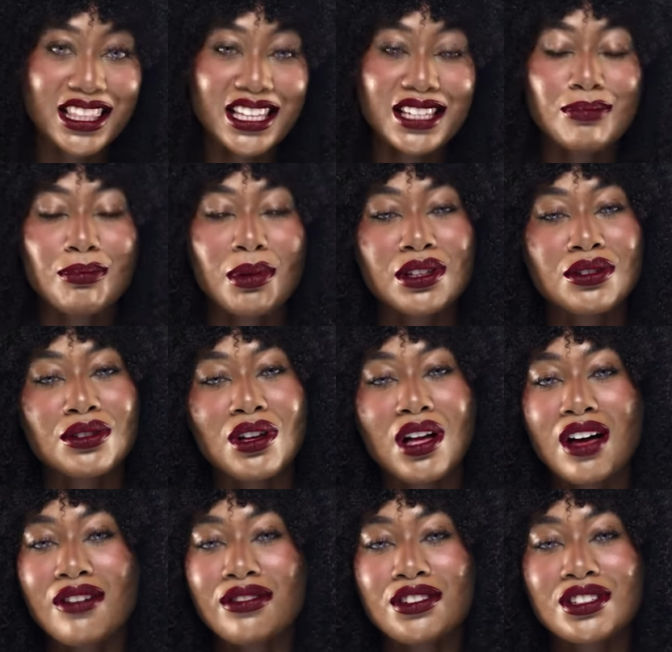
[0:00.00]
This bundle
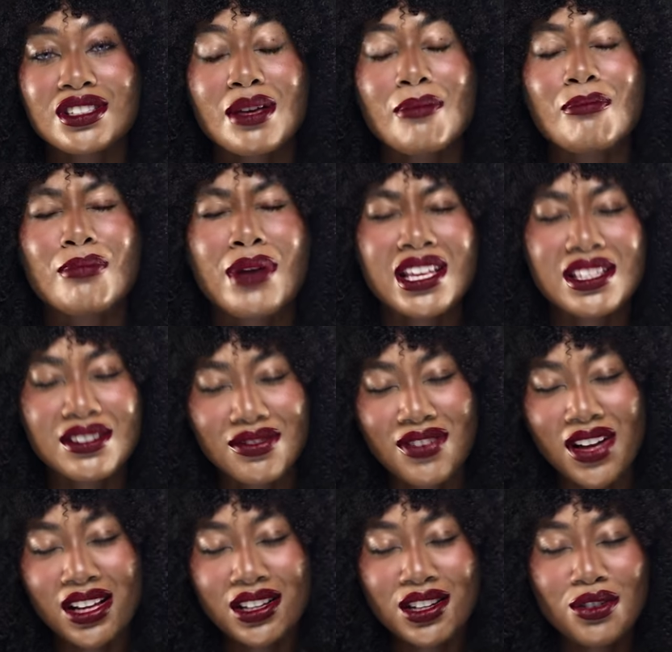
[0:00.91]
offers the best
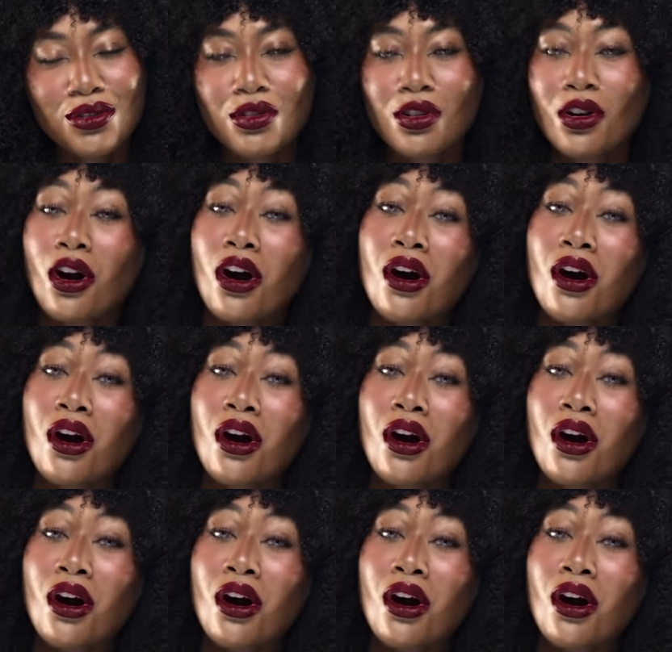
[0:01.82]
value for